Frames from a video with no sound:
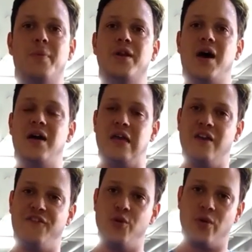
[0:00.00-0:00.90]
But
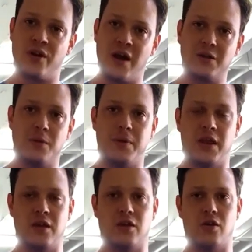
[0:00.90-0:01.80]
if you are not
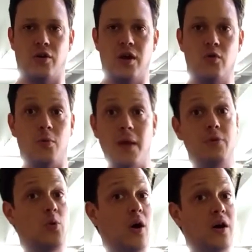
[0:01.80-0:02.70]
competing in Kona, or
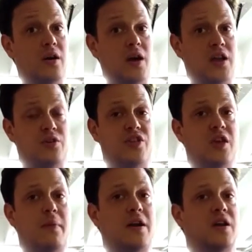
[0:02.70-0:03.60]
maybe you are, and you're
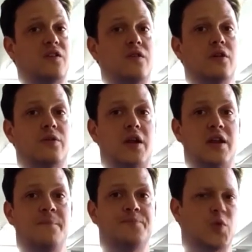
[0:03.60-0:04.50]
thinking about next year
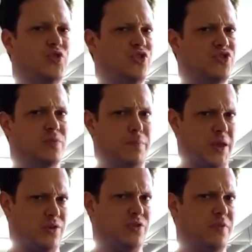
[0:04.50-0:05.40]
already, which you shouldn't be.
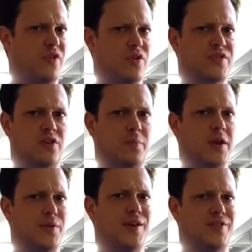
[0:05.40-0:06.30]
You should be focused on your
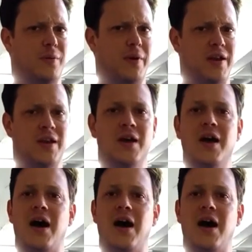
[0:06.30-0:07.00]
peak race there, buddy.